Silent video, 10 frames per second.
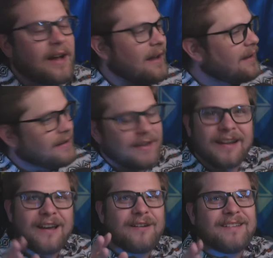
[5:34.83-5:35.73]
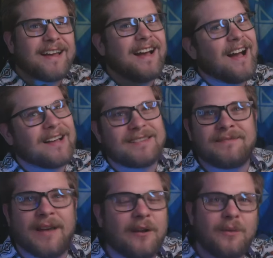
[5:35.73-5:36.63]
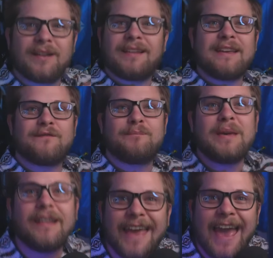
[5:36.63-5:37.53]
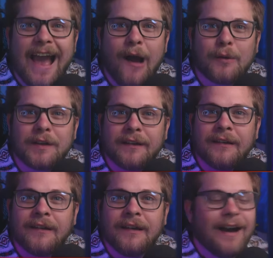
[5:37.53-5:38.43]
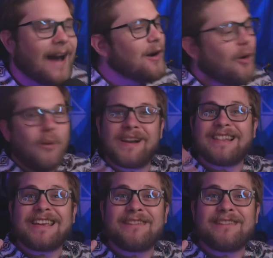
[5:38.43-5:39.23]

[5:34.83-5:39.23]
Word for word: You know, like, ah, I don't want to leave Billy out. I don't want to leave